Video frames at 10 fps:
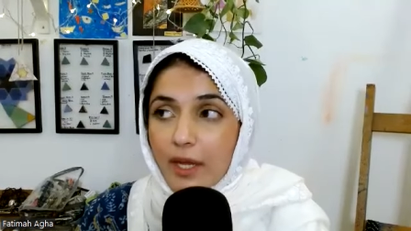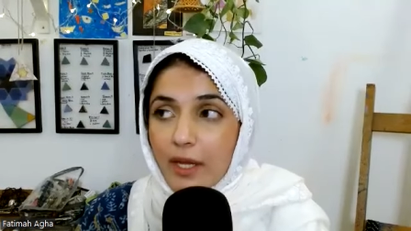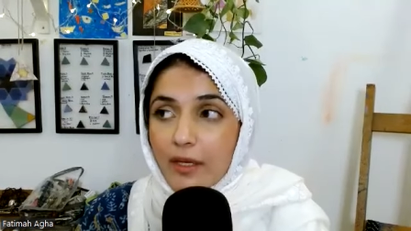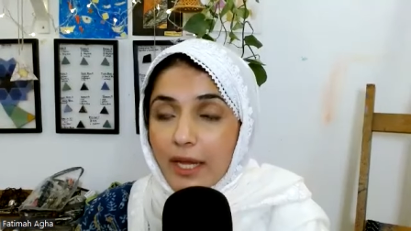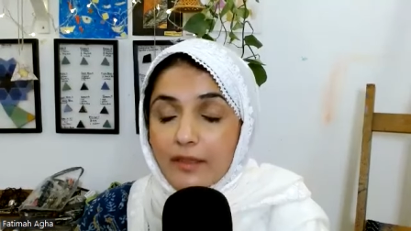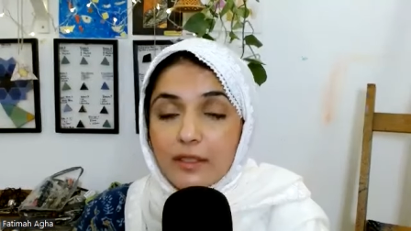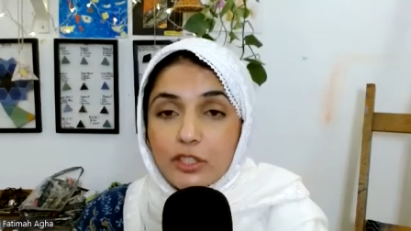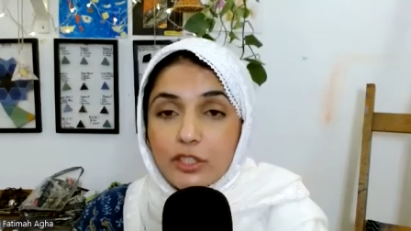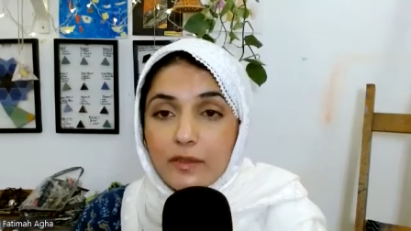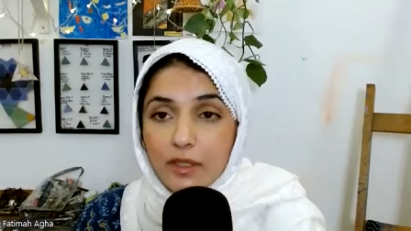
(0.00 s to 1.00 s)
and and
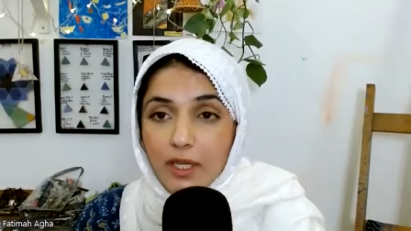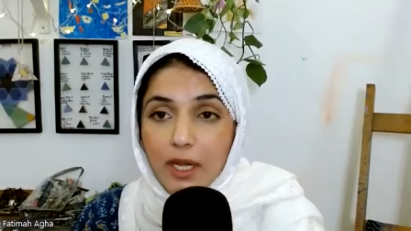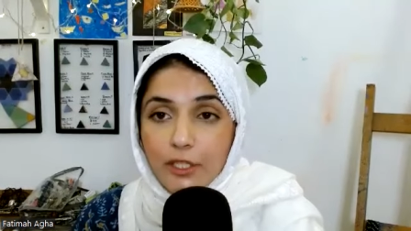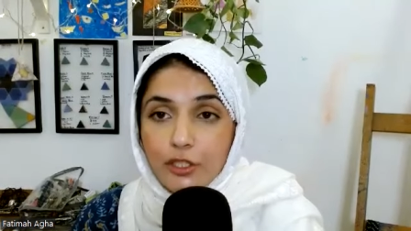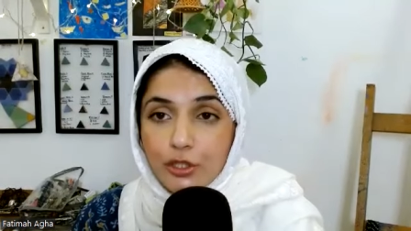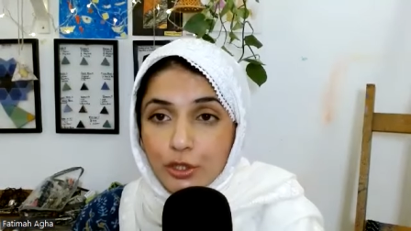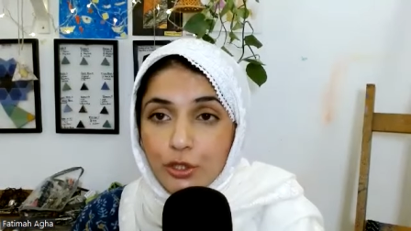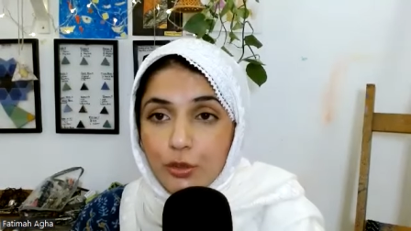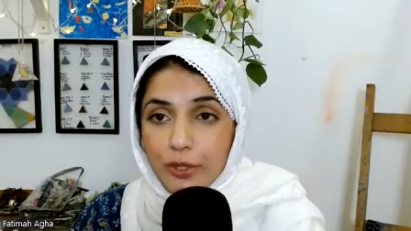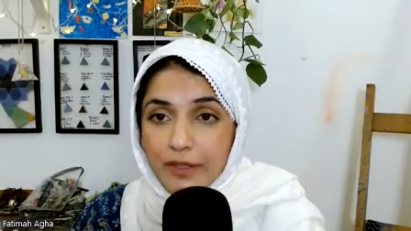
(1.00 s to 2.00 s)
suggested that I
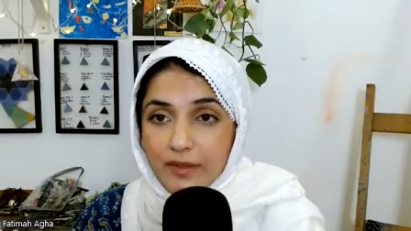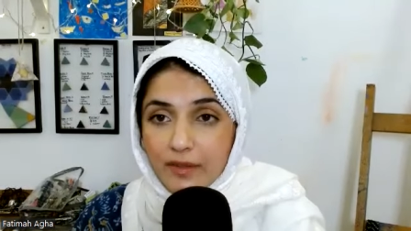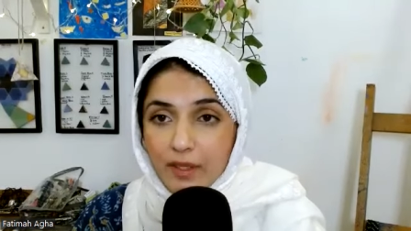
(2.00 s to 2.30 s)
should go and